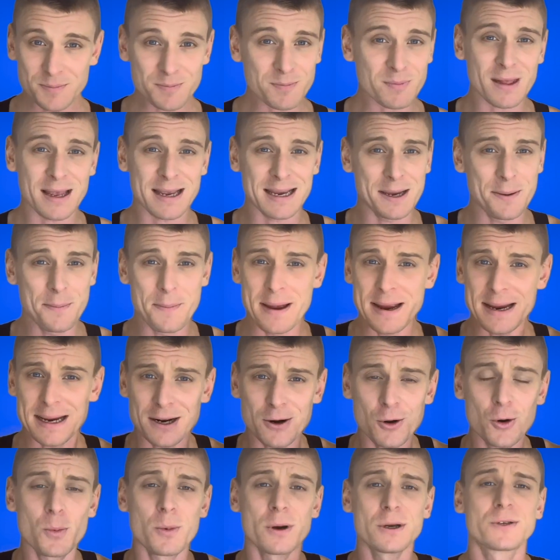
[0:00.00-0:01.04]
can make it
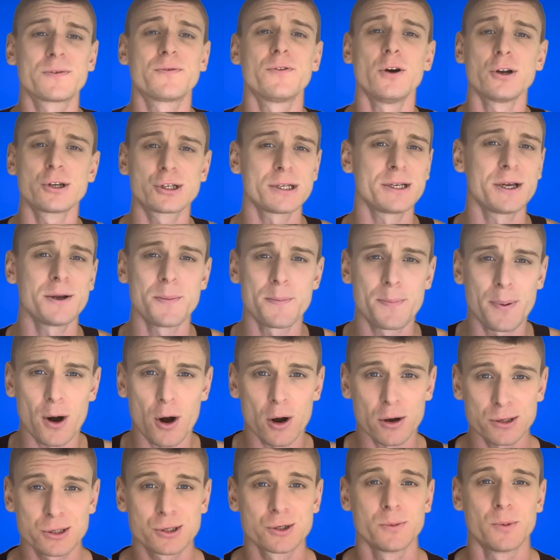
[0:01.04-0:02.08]
almost virtually
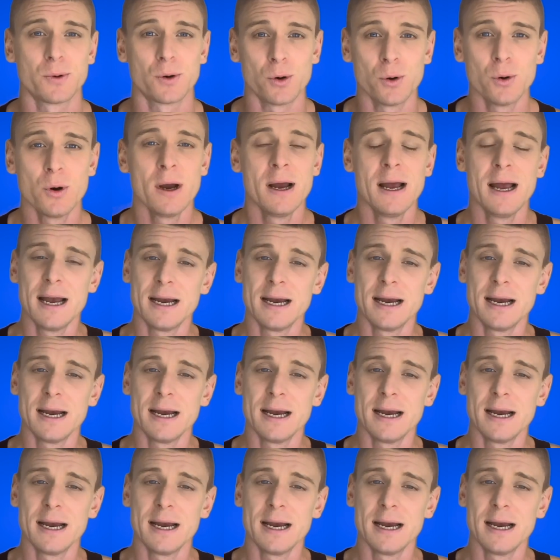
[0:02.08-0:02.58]
impossible